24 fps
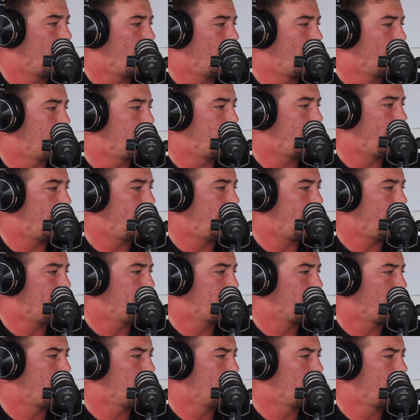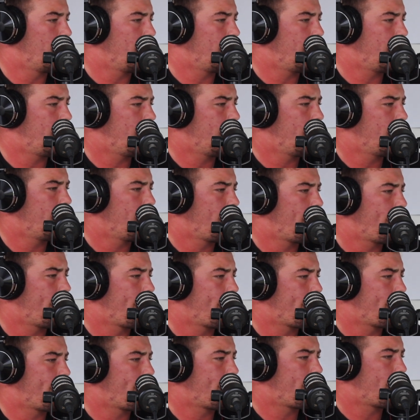it'd be probably
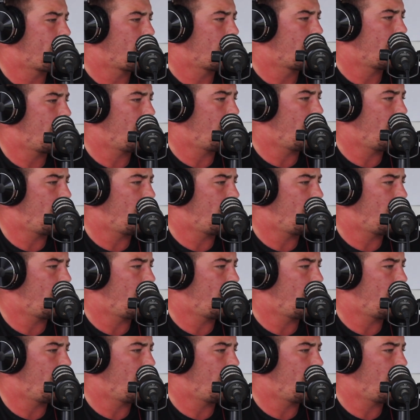at